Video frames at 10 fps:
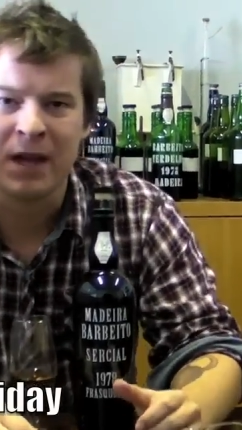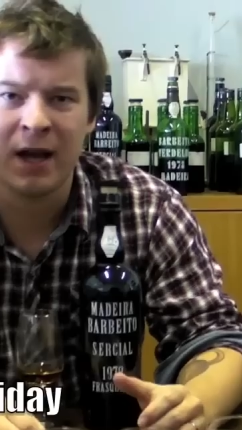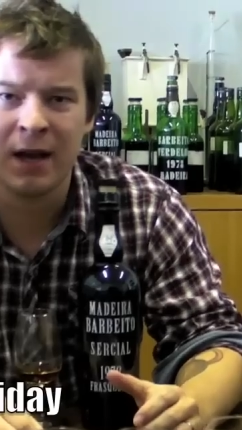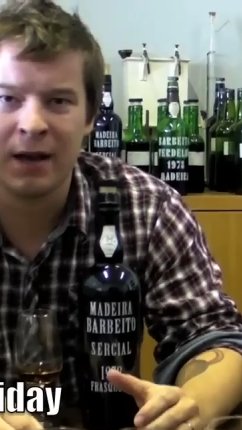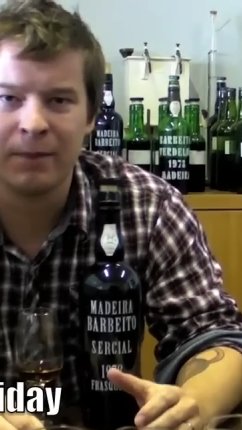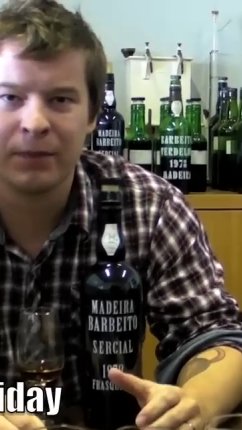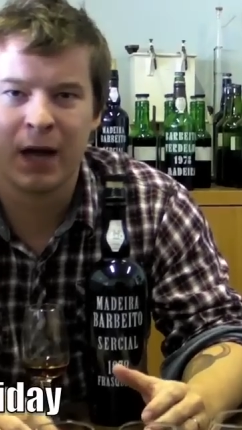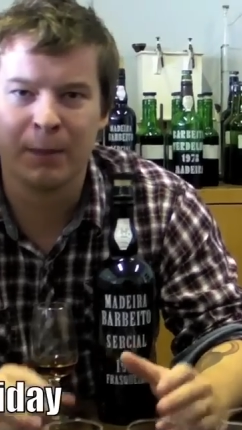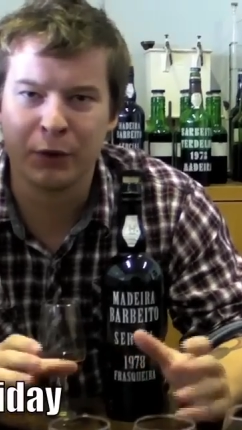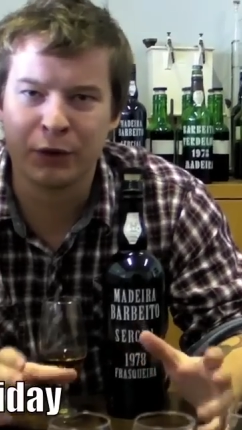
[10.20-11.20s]
Uh,
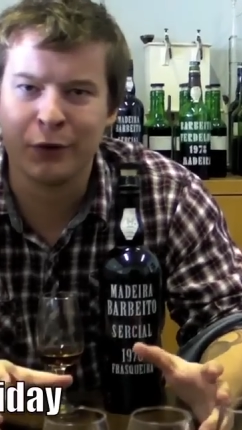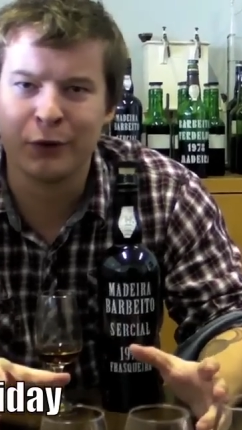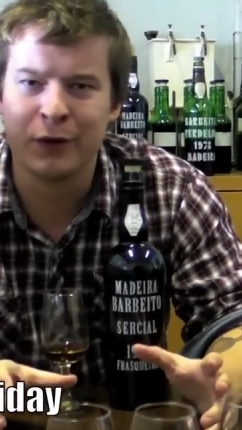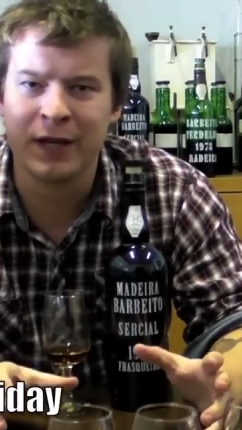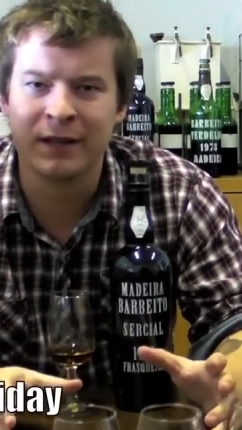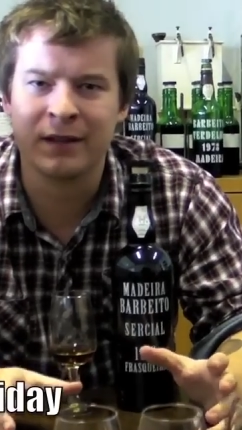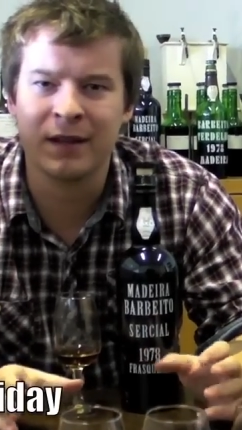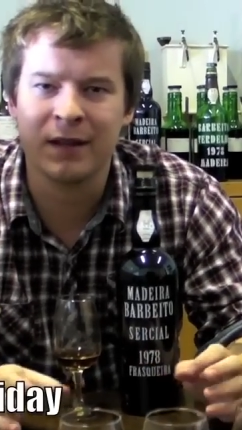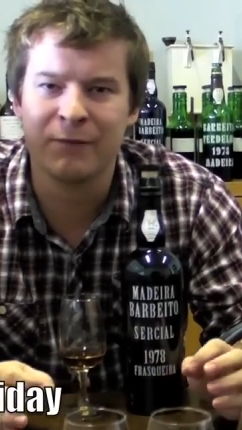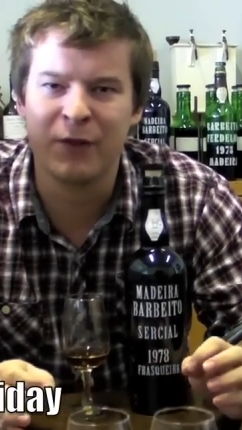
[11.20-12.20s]
I'm not going to get
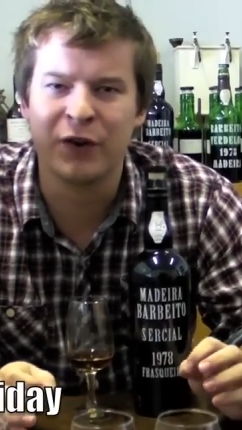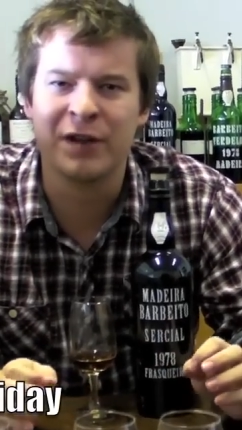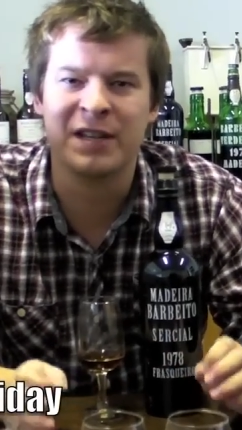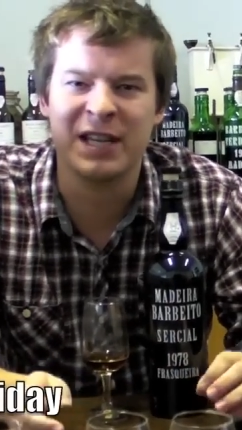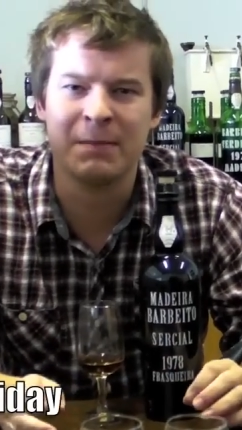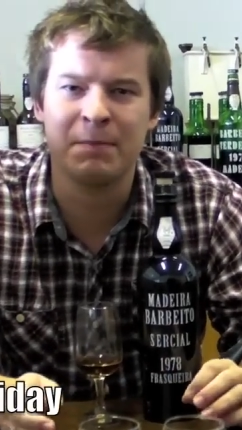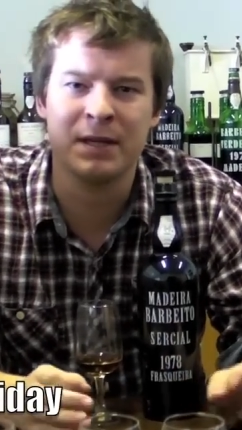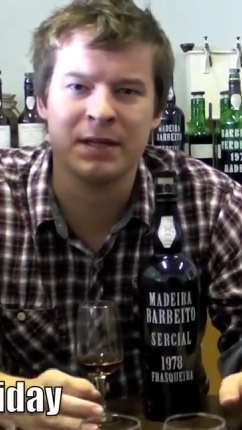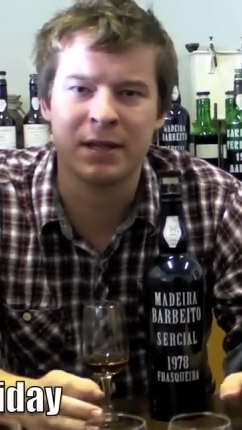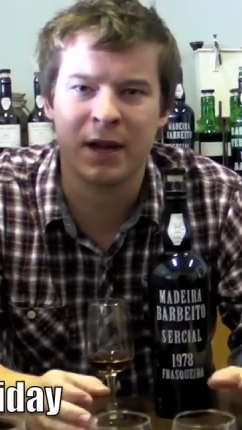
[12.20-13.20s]
very deep
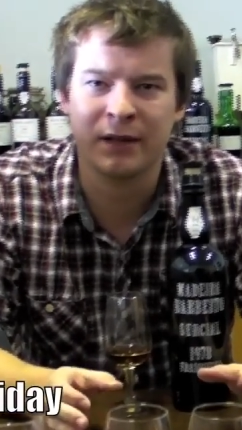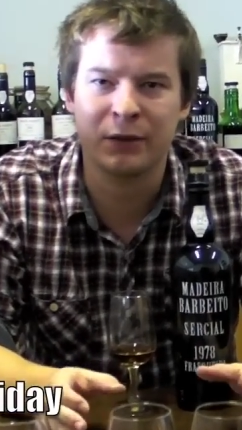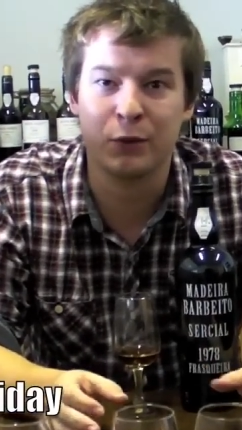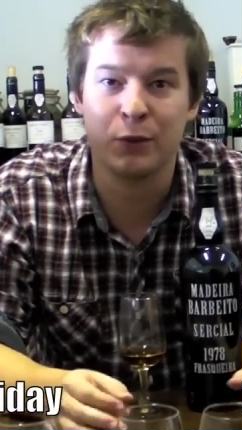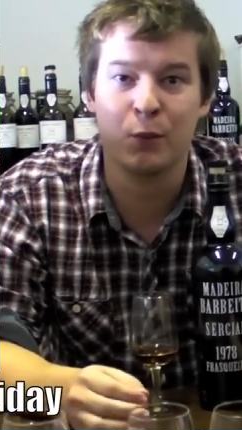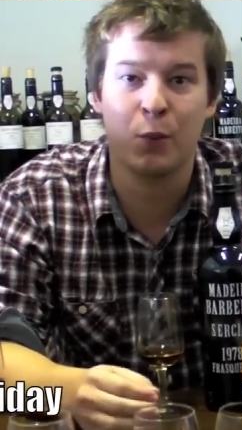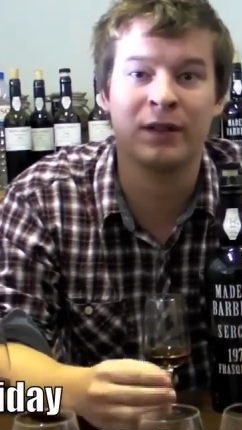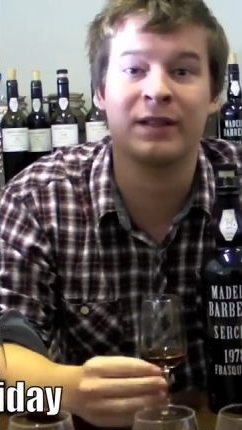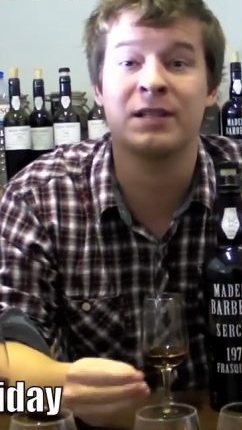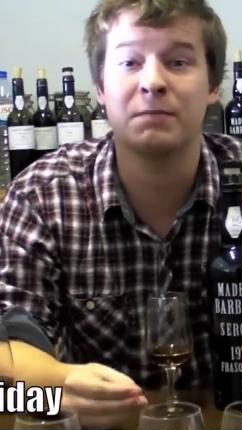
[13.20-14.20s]
inside to
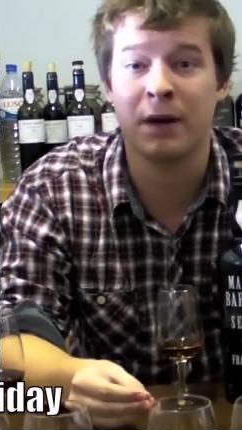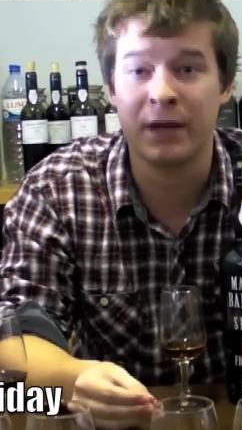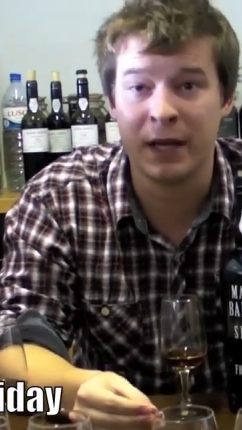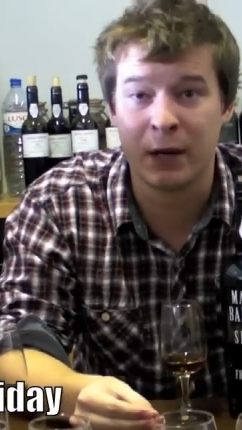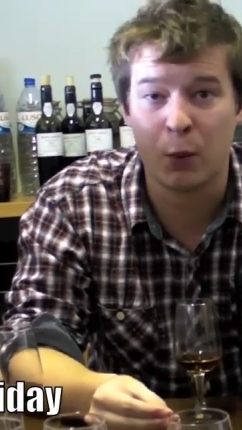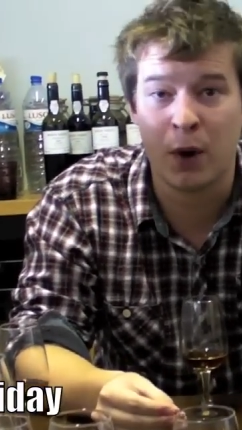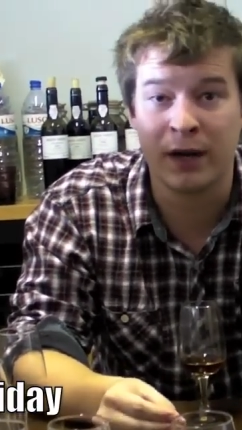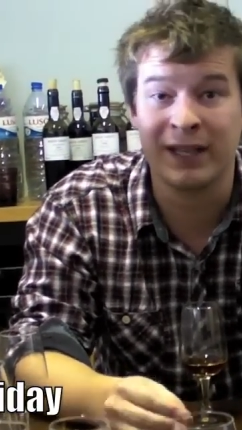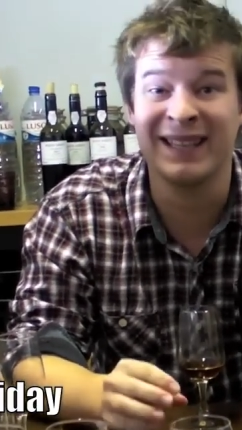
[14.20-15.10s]
what is Madeira wine.